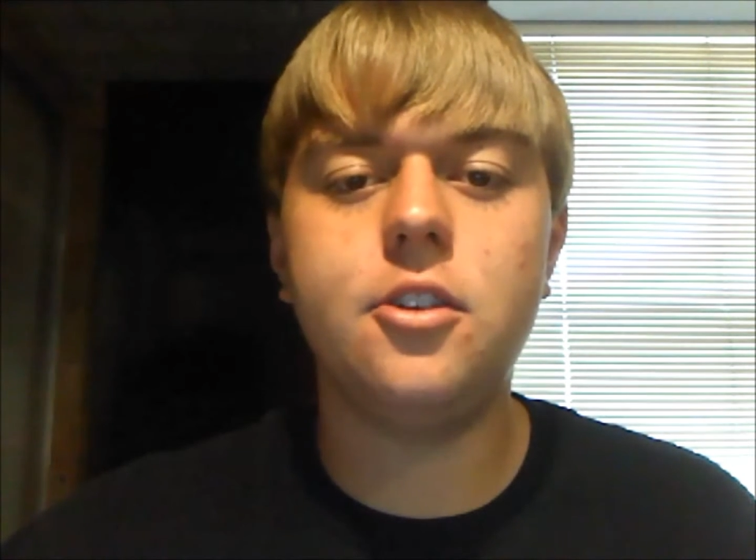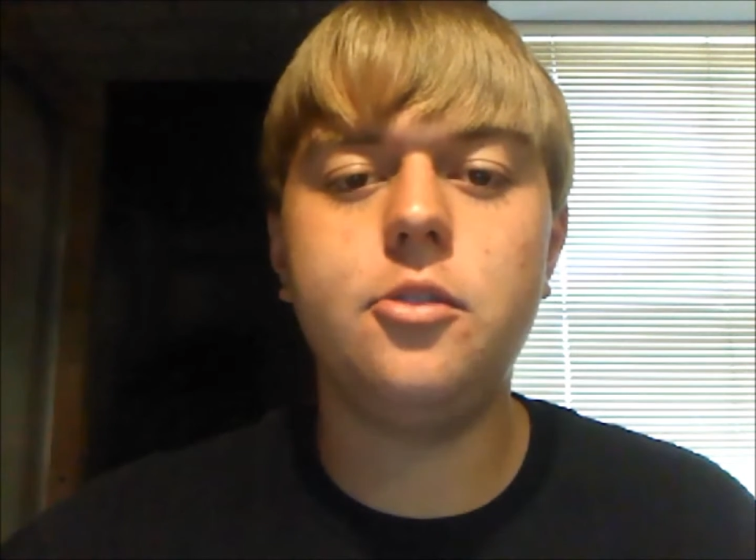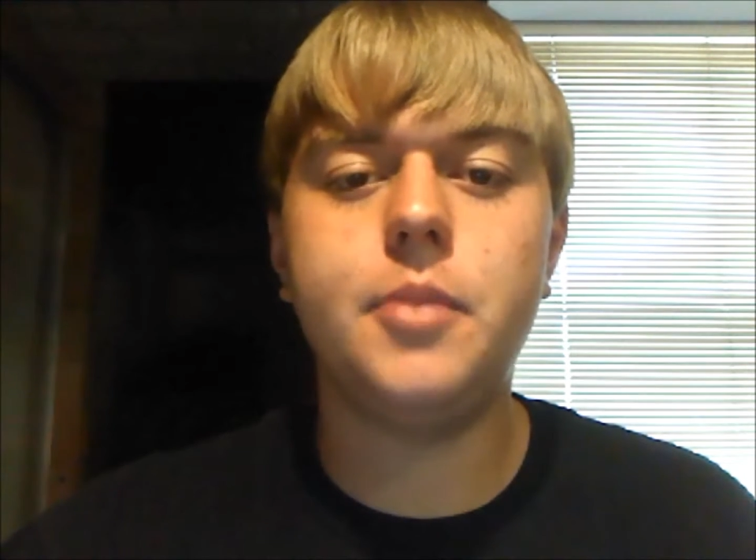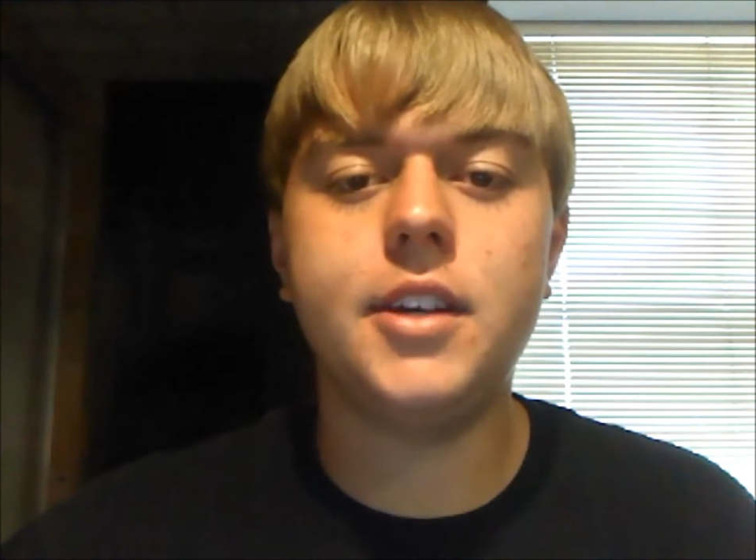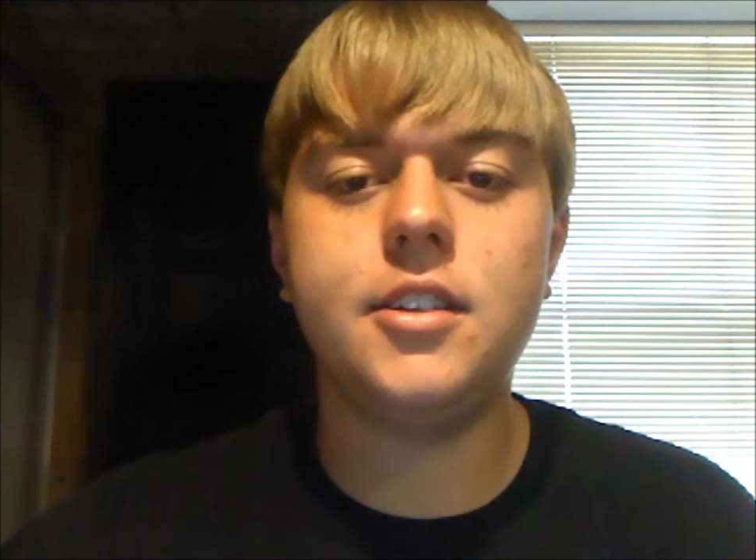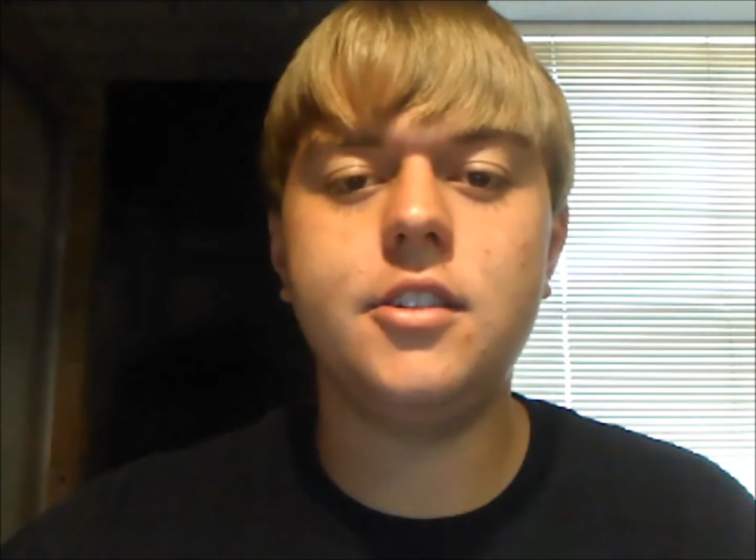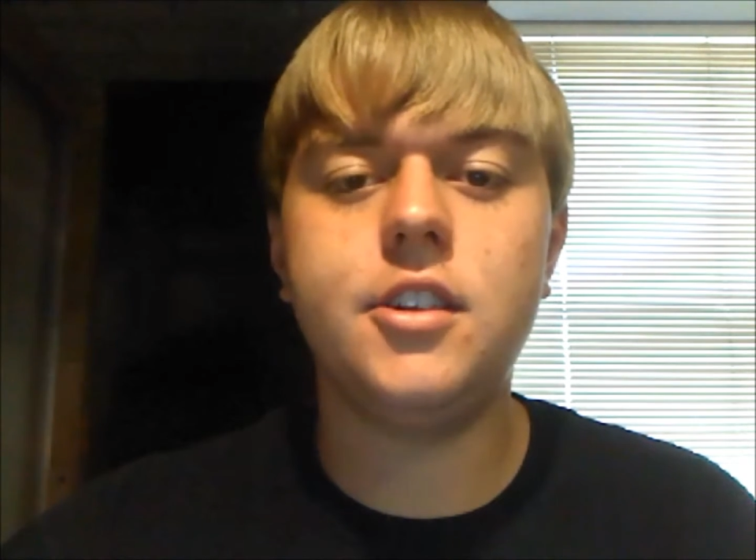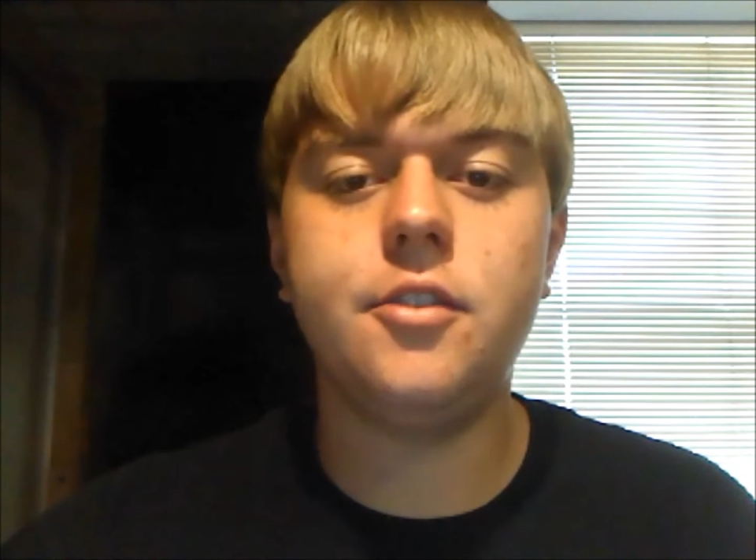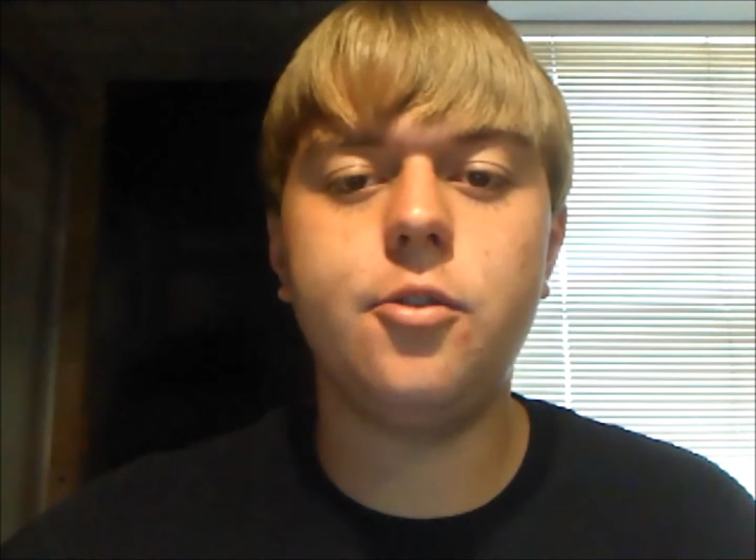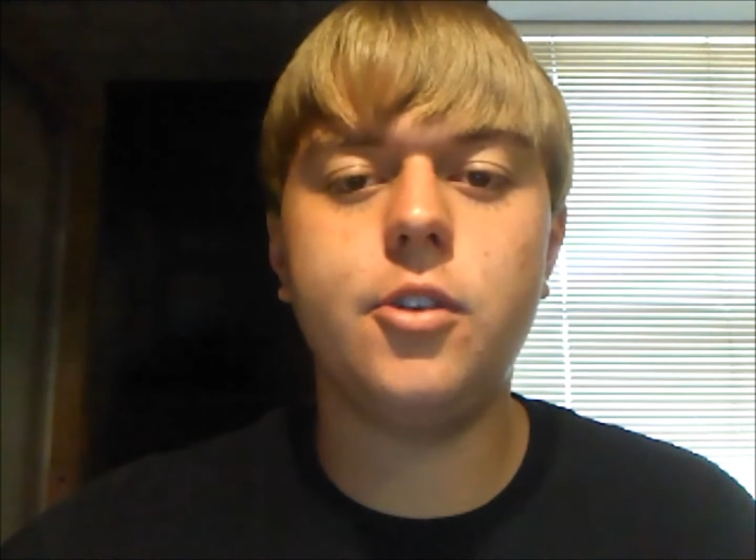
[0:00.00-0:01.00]
own message
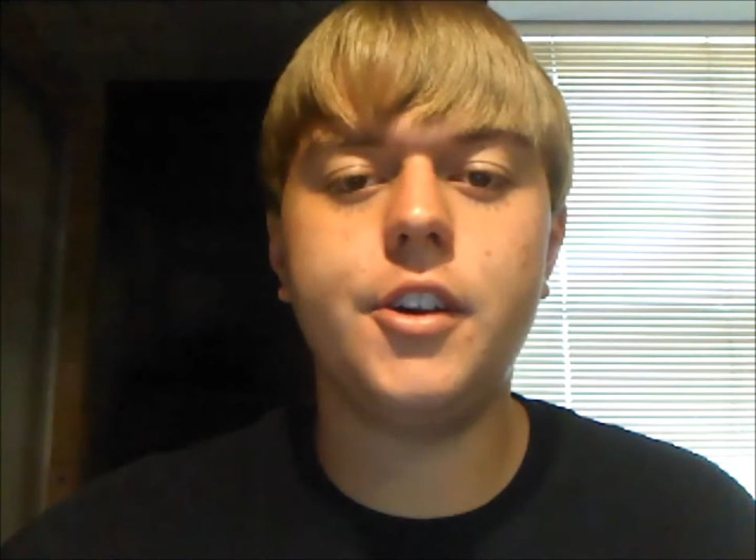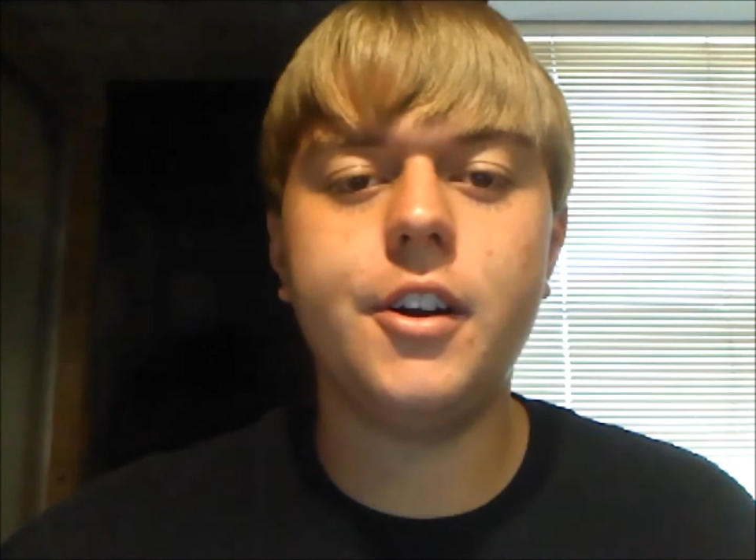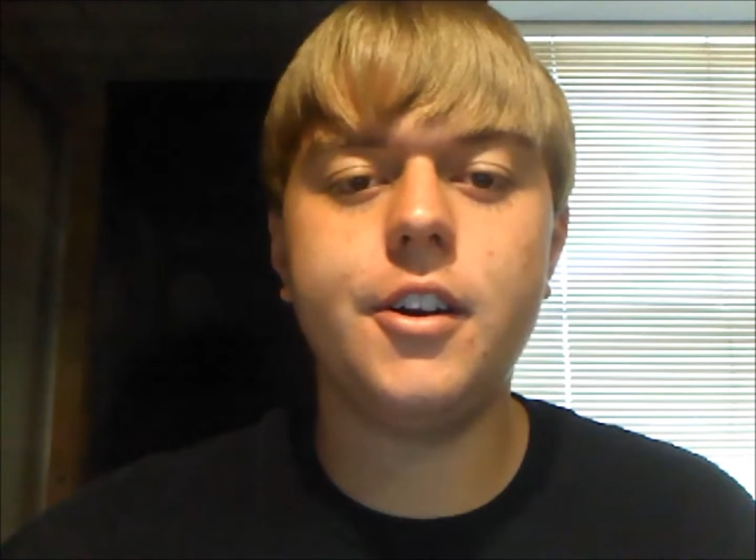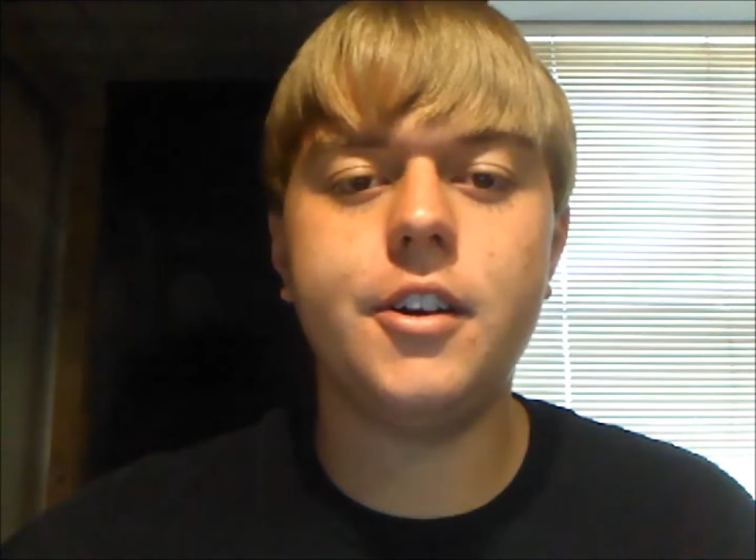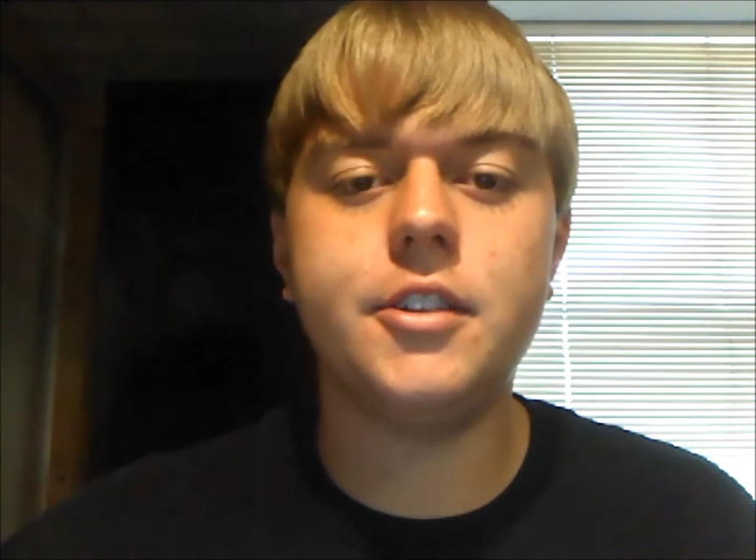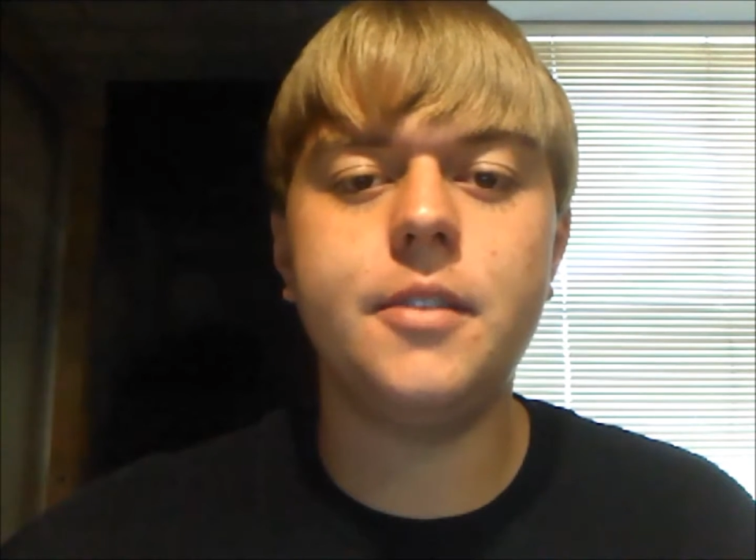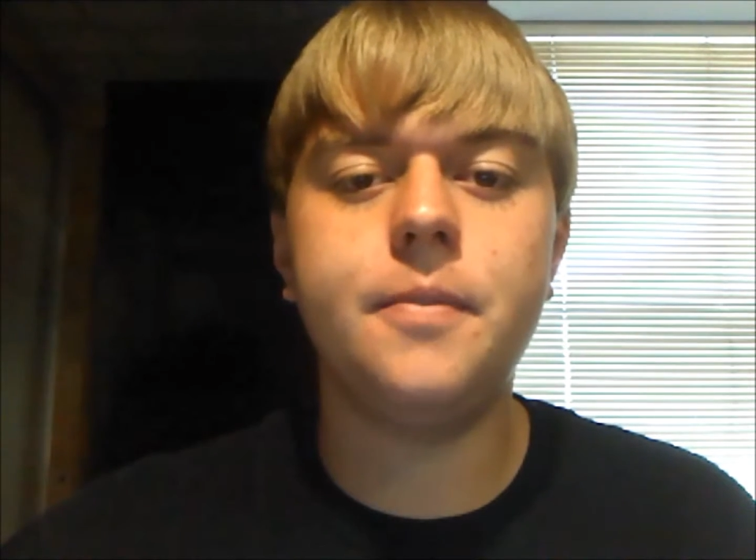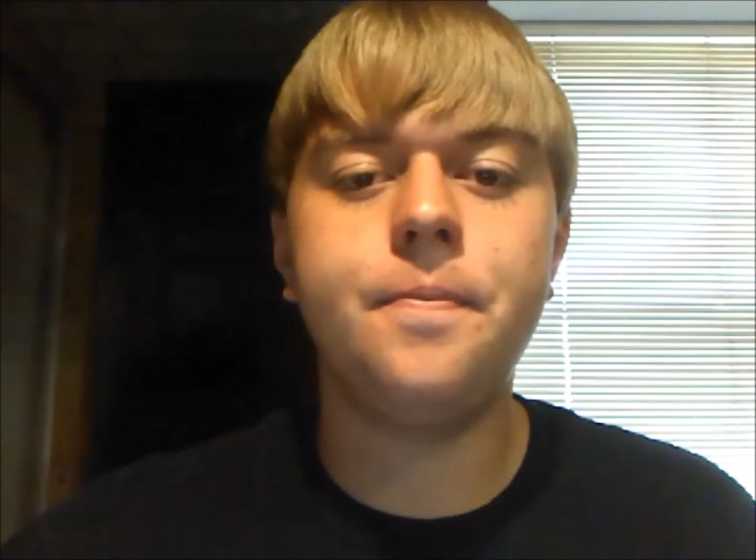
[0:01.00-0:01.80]
if one occurs.